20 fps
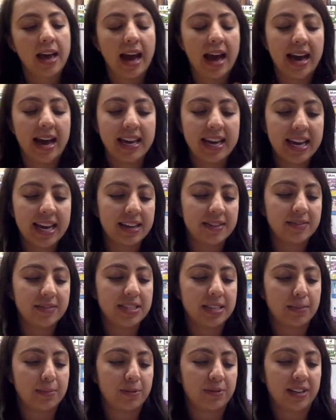I have
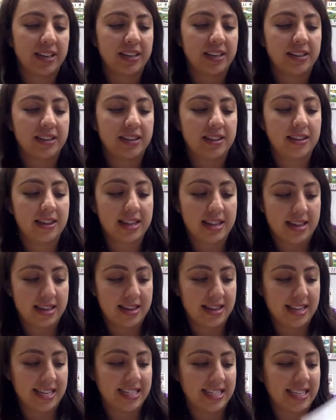separated
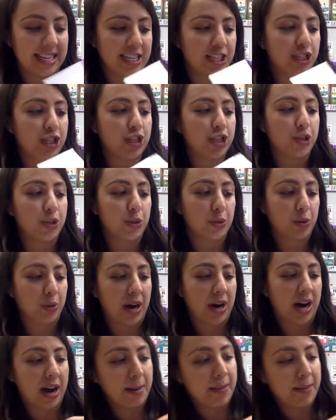this into